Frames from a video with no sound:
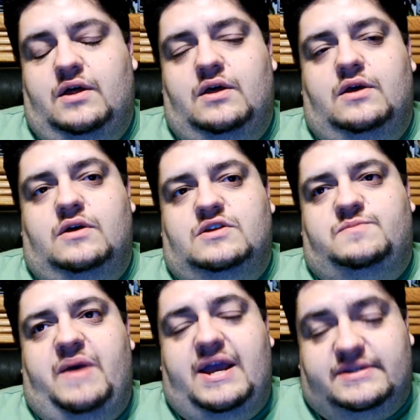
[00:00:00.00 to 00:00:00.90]

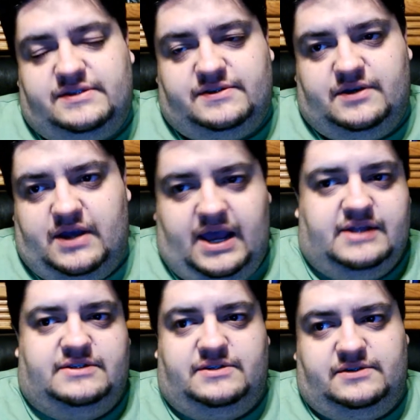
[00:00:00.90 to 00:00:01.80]
space, hence
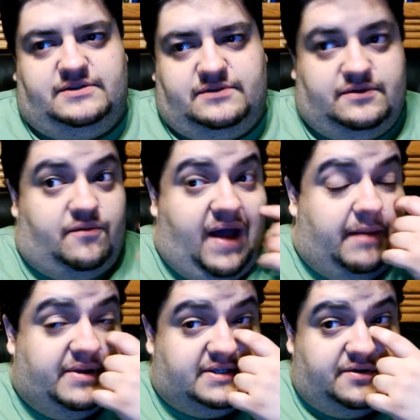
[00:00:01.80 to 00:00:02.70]
the rabbits
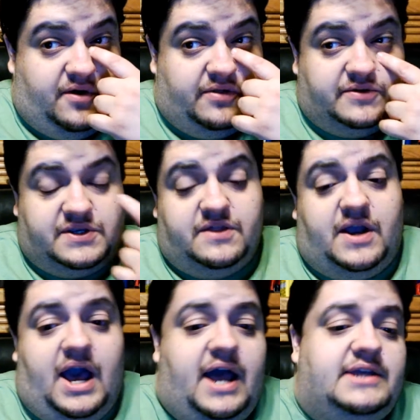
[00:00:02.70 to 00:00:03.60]
and all those other guys.